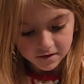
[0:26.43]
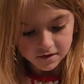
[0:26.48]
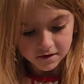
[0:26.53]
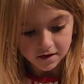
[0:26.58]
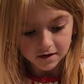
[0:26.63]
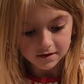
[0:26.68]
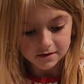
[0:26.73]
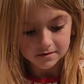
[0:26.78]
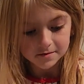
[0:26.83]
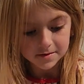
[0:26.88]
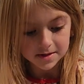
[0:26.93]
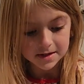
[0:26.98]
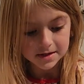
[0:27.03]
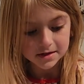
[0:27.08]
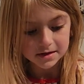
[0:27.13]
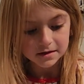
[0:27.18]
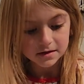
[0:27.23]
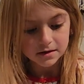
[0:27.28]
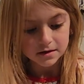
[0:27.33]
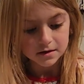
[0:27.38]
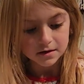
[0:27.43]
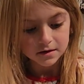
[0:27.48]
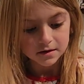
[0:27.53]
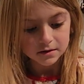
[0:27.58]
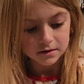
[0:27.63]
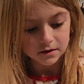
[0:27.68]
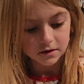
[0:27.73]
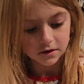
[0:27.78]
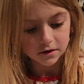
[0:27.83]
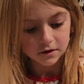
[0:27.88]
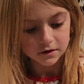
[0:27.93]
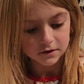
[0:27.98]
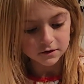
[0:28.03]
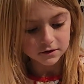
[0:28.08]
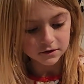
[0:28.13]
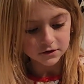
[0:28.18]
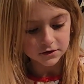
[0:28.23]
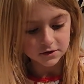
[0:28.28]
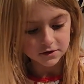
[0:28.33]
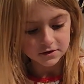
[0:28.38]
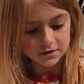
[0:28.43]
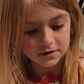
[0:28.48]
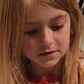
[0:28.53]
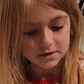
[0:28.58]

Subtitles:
Christmas song do